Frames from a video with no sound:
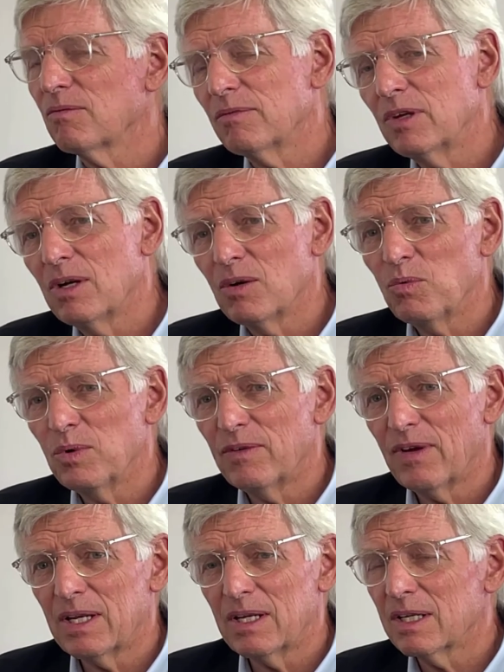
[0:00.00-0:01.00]
You know, we've
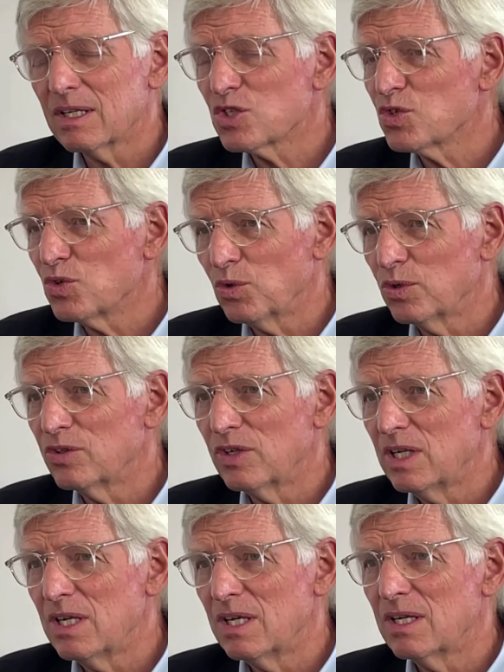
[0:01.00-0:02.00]
had an extraordinary
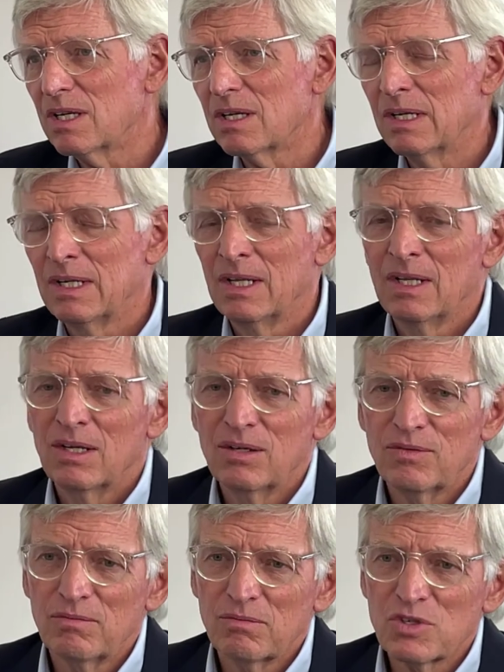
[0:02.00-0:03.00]
year
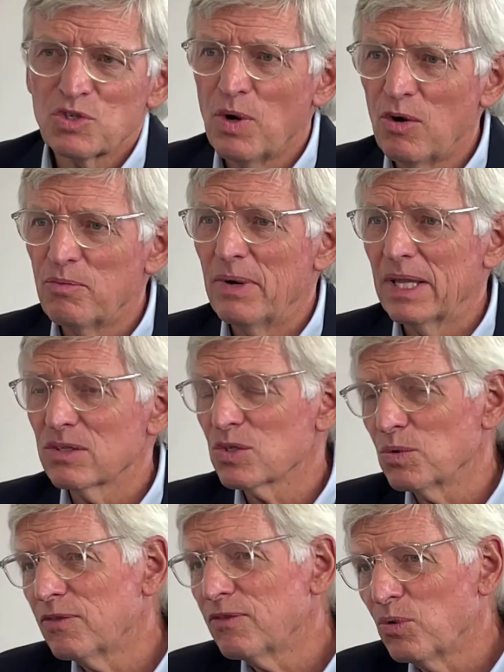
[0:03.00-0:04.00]
of 12 months
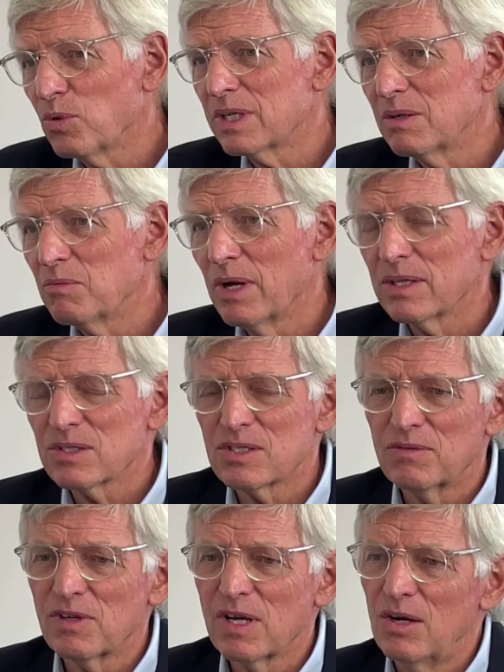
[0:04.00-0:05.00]
or 14 months
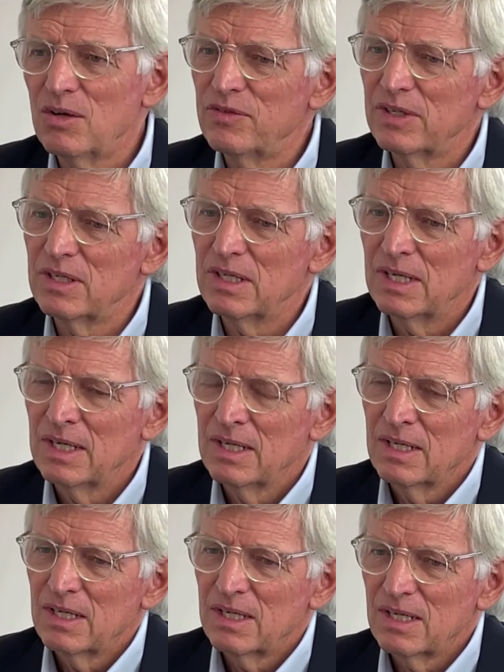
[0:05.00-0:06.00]
of COVID
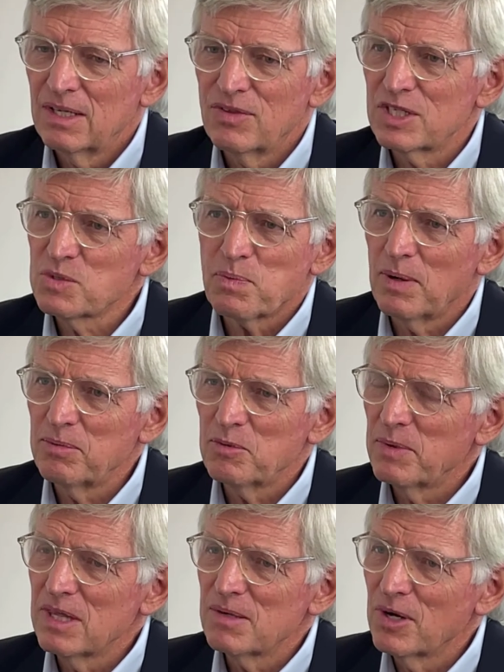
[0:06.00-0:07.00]
that's probably
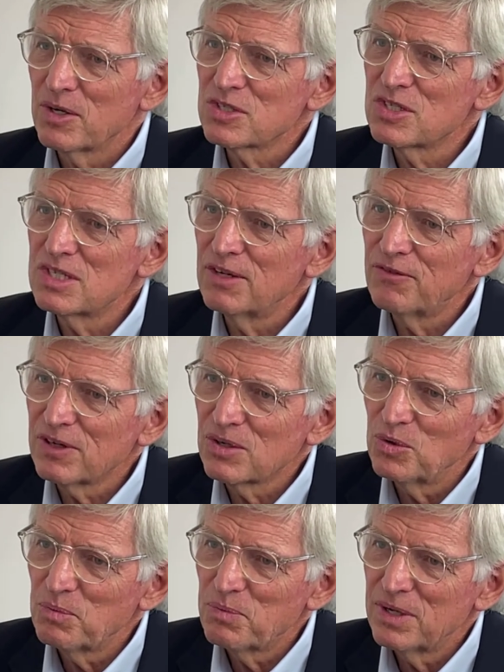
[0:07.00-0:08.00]
been the most
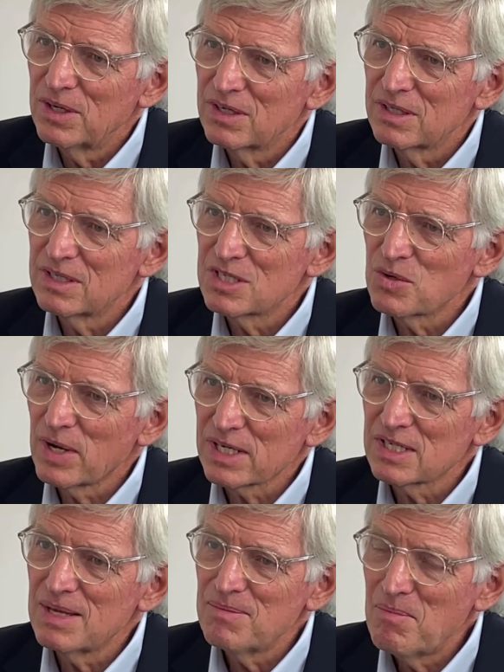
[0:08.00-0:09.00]
difficult period to
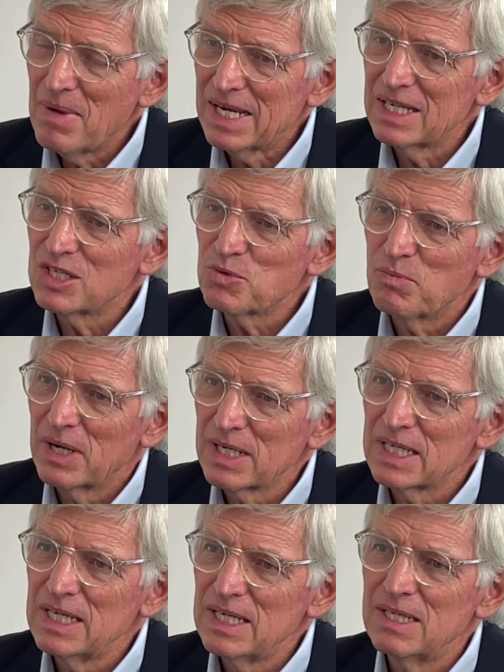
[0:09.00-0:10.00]
actually manage
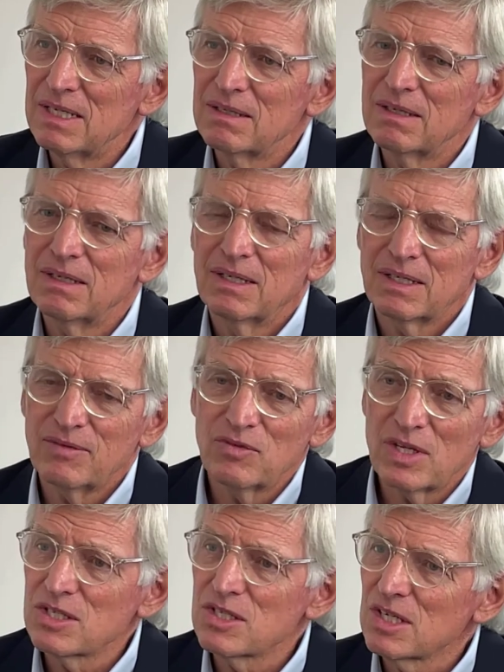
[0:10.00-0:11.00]
money in, given
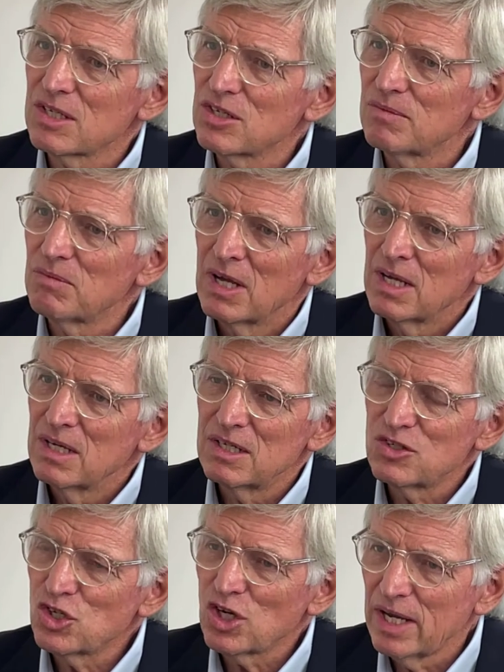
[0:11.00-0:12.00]
there's such a
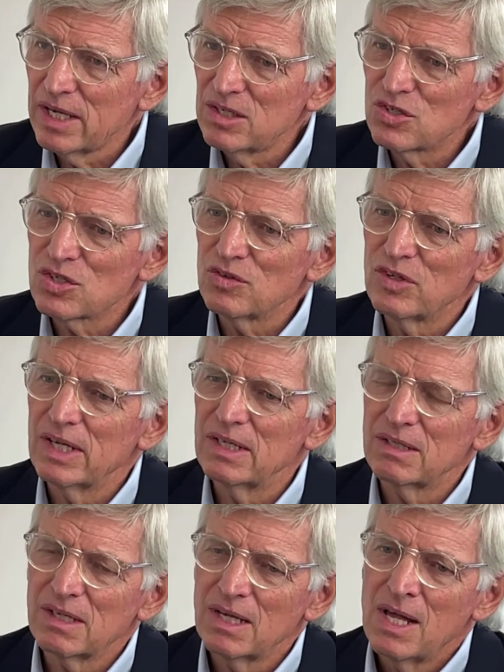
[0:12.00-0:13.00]
change around.